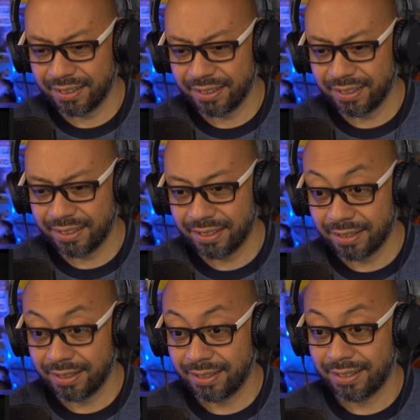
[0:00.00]

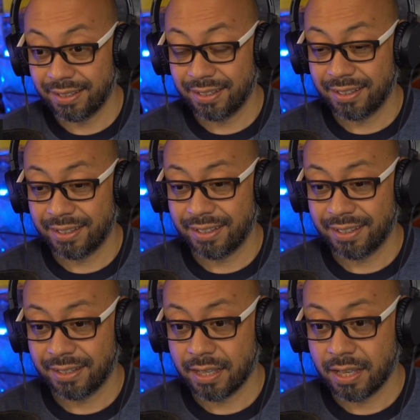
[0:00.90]

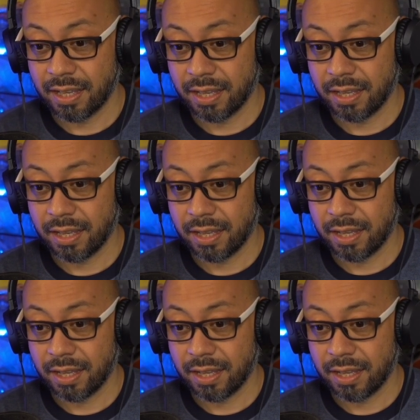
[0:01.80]
Nobody speaks.